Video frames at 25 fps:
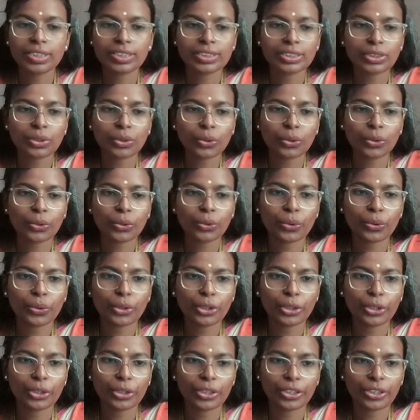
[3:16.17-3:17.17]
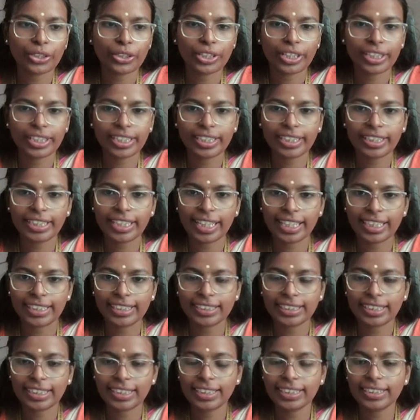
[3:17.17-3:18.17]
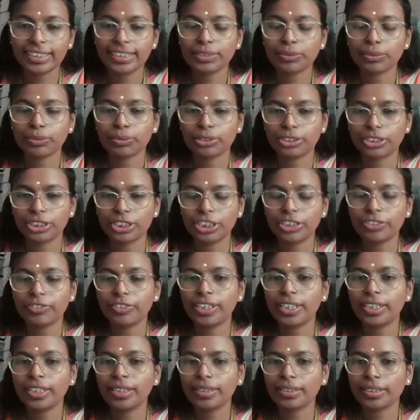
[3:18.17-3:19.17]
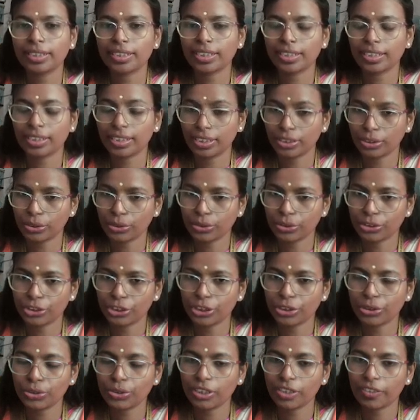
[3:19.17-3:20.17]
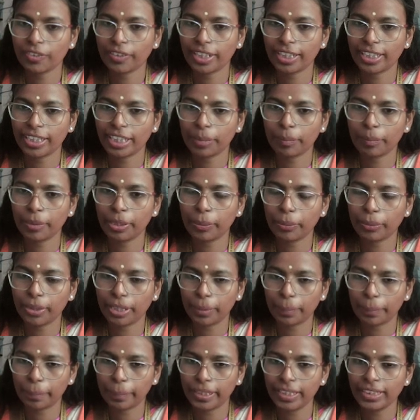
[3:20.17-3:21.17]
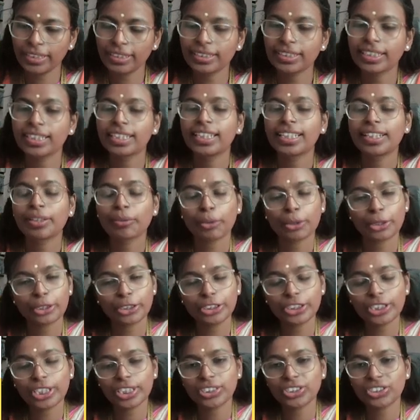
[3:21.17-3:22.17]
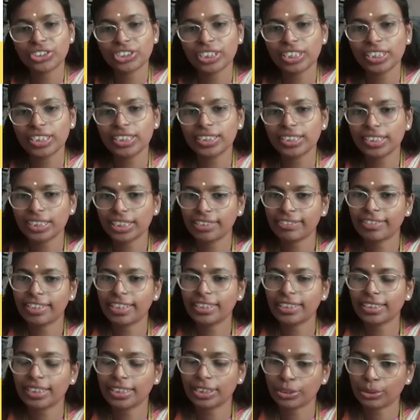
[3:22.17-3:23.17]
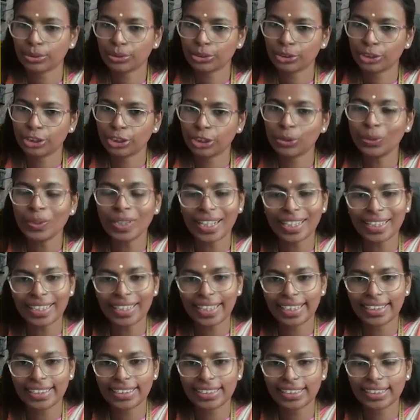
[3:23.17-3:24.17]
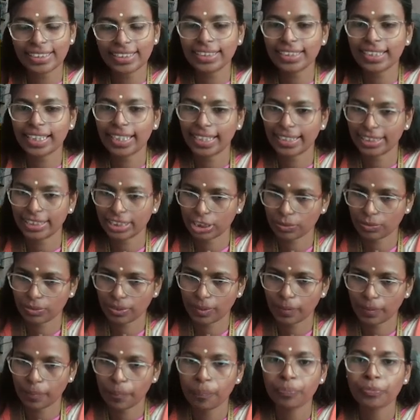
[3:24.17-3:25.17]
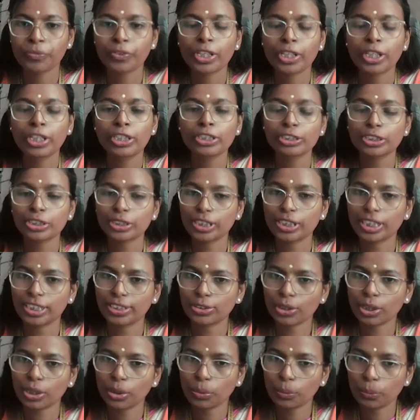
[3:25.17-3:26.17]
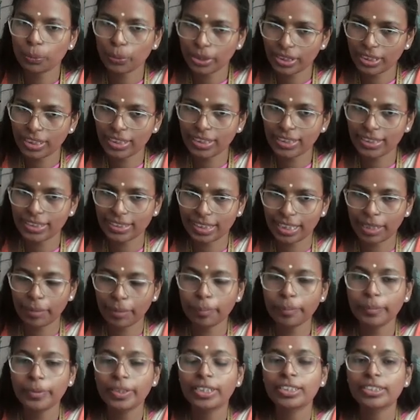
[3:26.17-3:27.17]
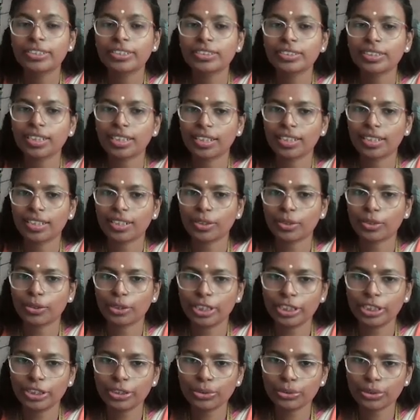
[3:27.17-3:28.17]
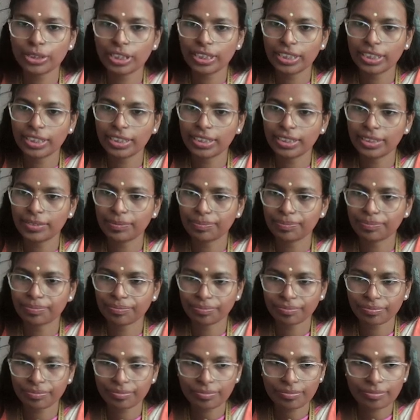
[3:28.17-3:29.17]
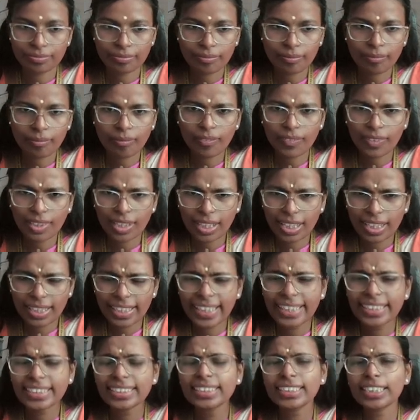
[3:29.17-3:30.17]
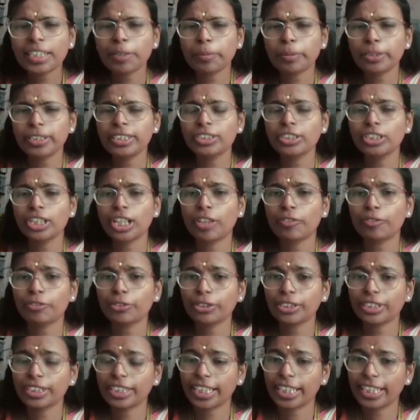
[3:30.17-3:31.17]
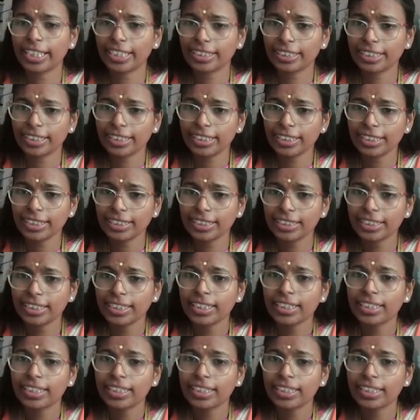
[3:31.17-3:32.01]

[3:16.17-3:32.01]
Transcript: So you're getting the answer as G1 into G2 divided by 1 plus, what is your G? G1 into G2 and H is H. So that's all with the step. According to the next step is, you have to take this,